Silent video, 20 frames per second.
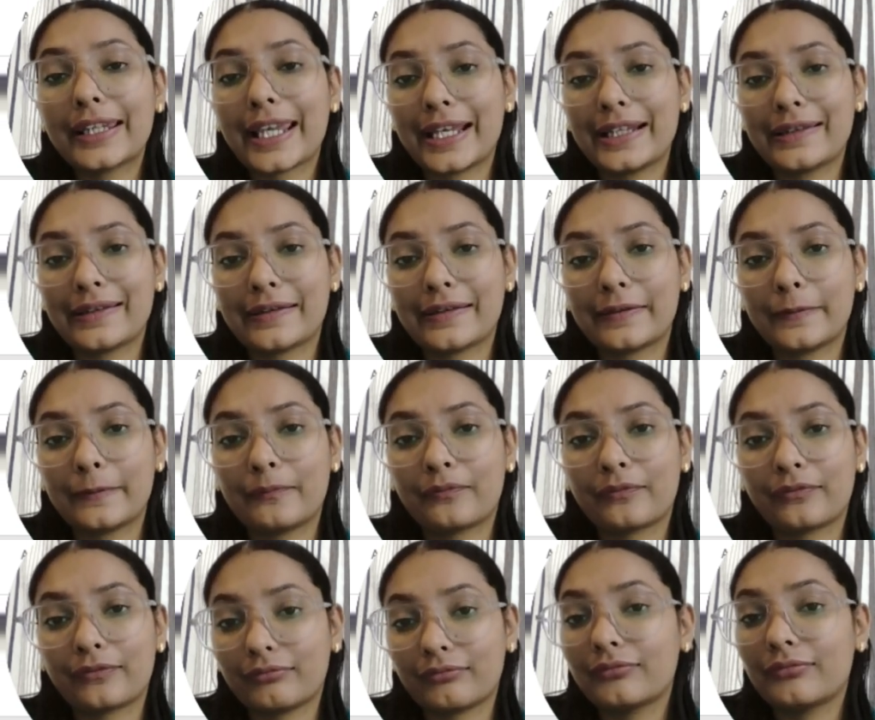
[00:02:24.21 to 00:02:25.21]
cancer.
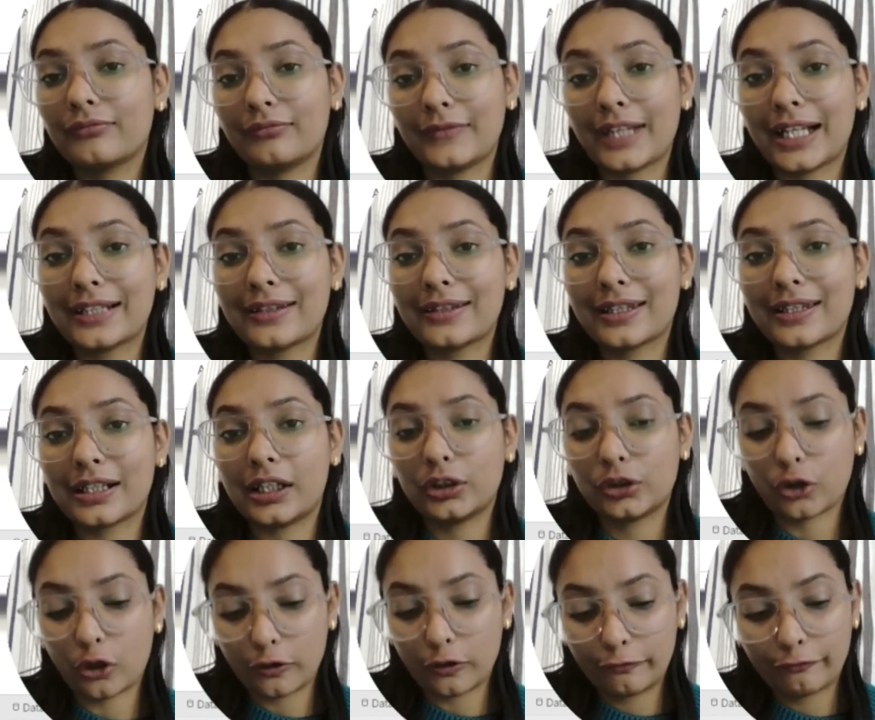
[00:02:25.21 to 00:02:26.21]
That's a
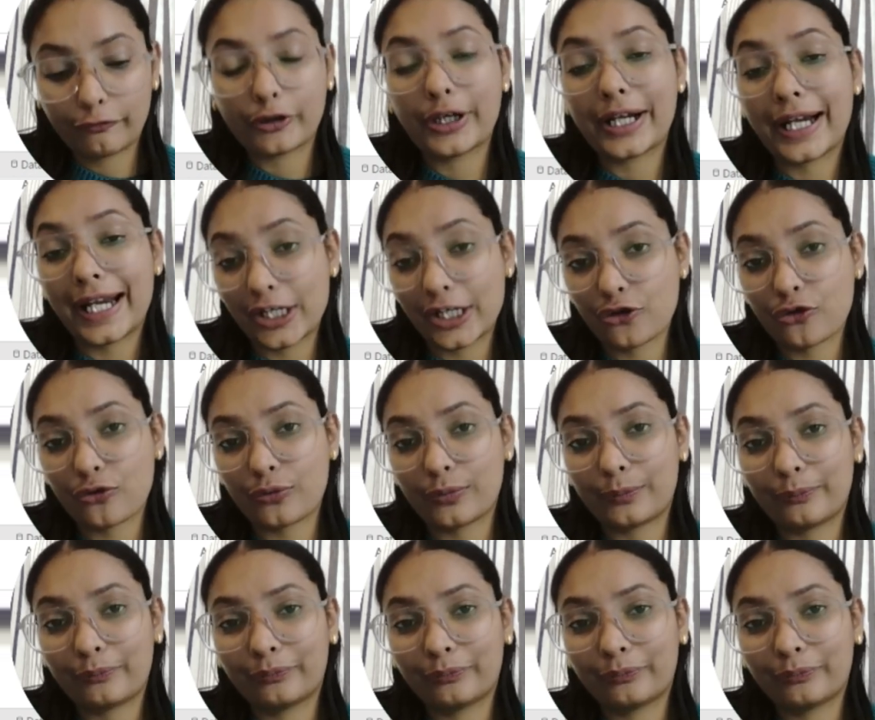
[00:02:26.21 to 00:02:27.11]
call for action.